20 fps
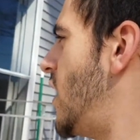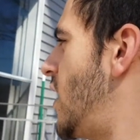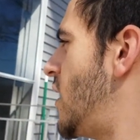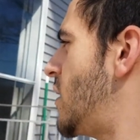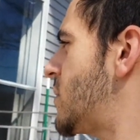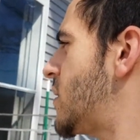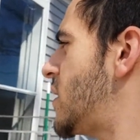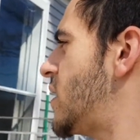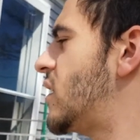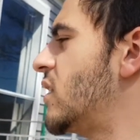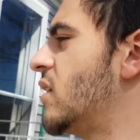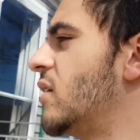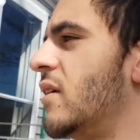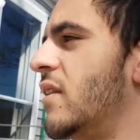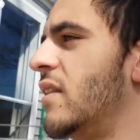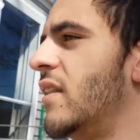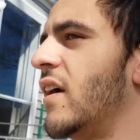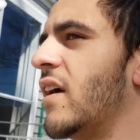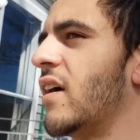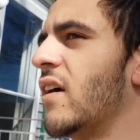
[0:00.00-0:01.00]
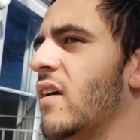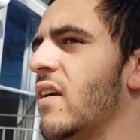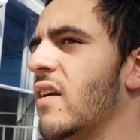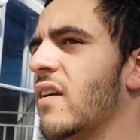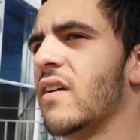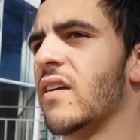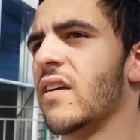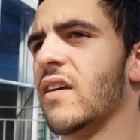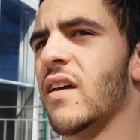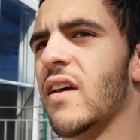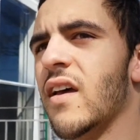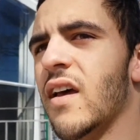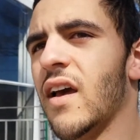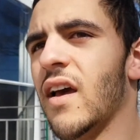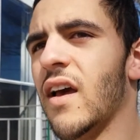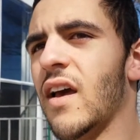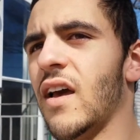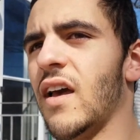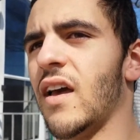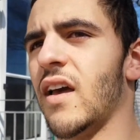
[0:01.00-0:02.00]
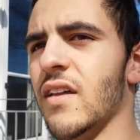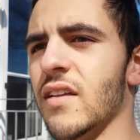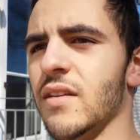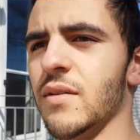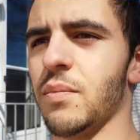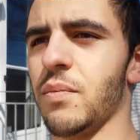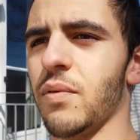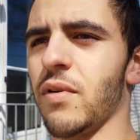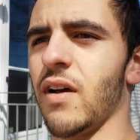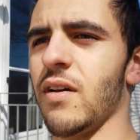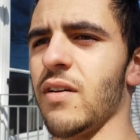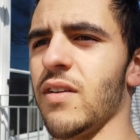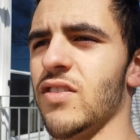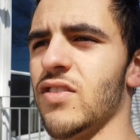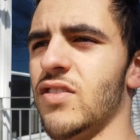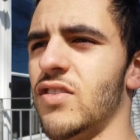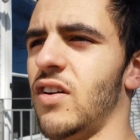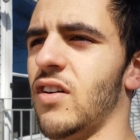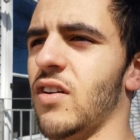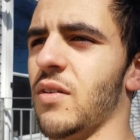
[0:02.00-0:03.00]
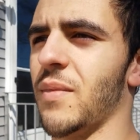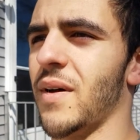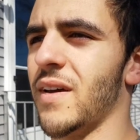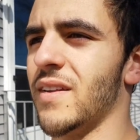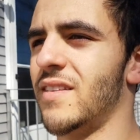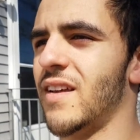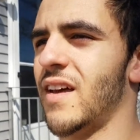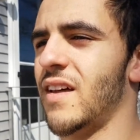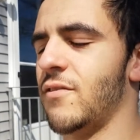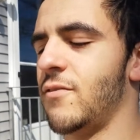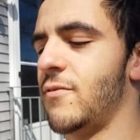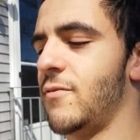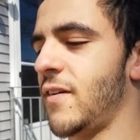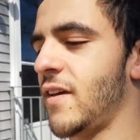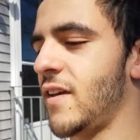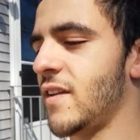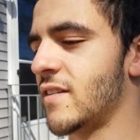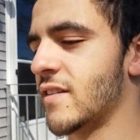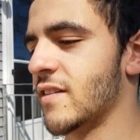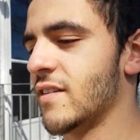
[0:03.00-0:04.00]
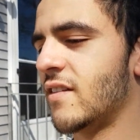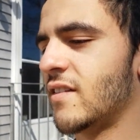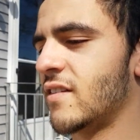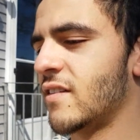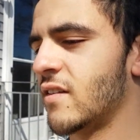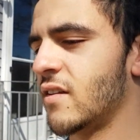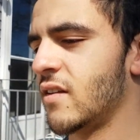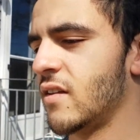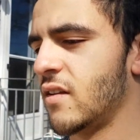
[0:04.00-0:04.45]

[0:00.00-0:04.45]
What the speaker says: I'm going to go in there and probably start on my 10 faces.